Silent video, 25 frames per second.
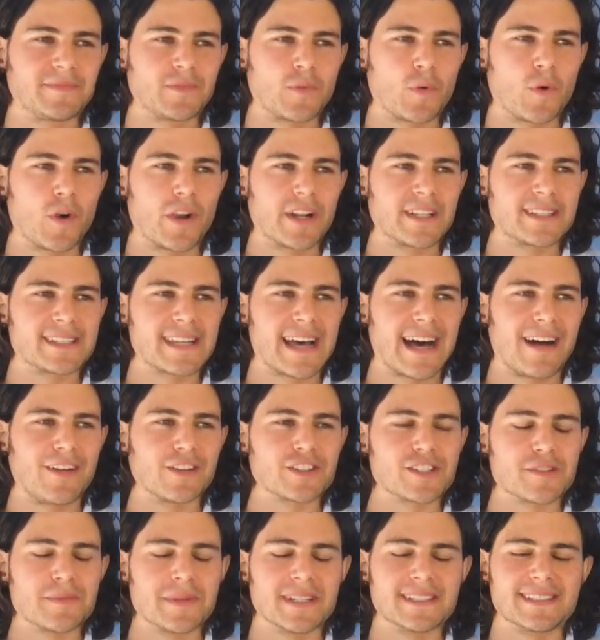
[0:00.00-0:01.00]
what its
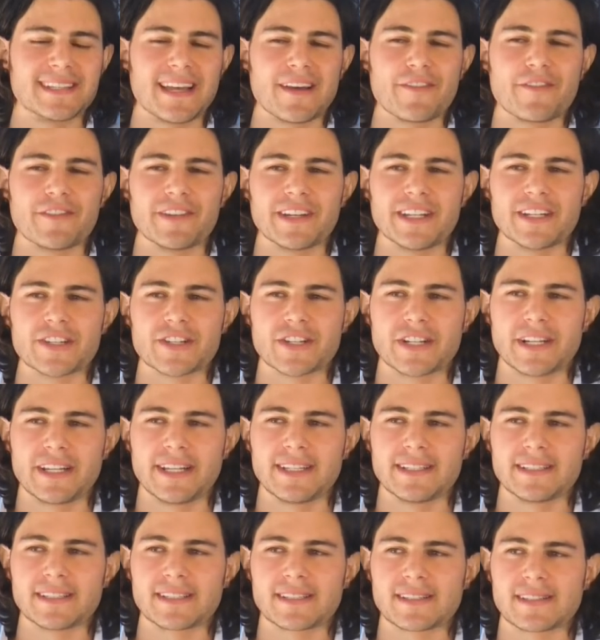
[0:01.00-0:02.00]
ultimate definition
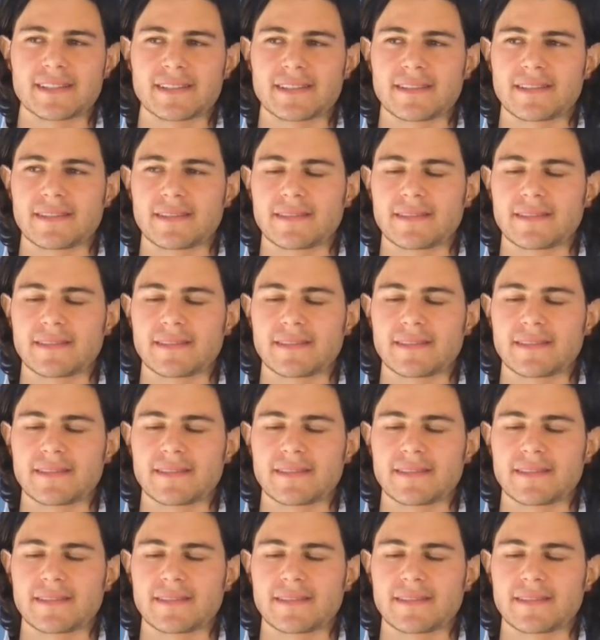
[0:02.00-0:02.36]
is